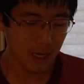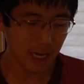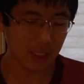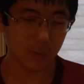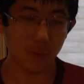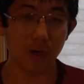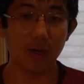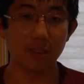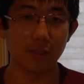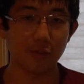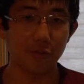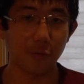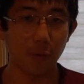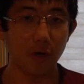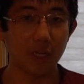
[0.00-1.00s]
As well as a
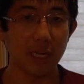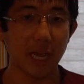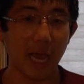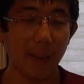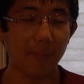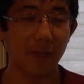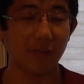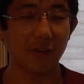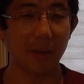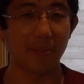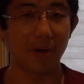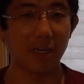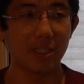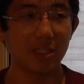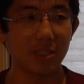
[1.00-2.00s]
4D haptic
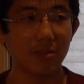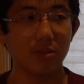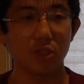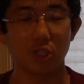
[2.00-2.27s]
vibration,